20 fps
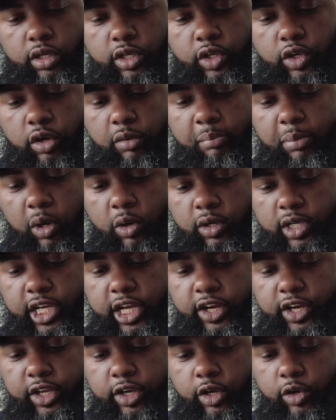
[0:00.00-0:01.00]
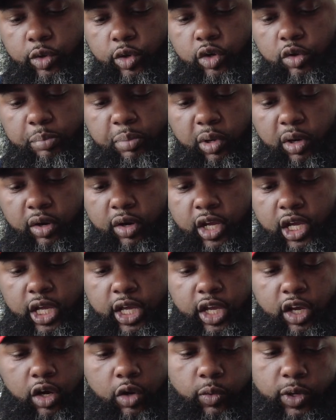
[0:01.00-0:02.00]
your bolt carrier group or
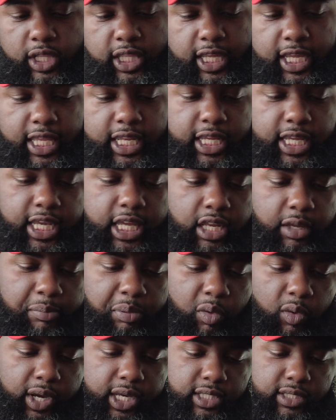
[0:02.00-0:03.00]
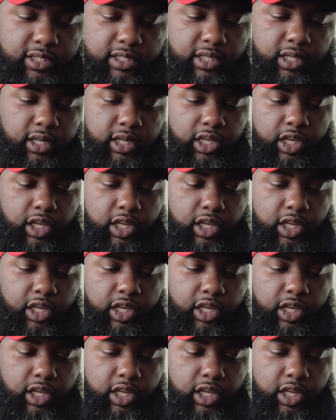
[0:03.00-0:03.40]
really any points,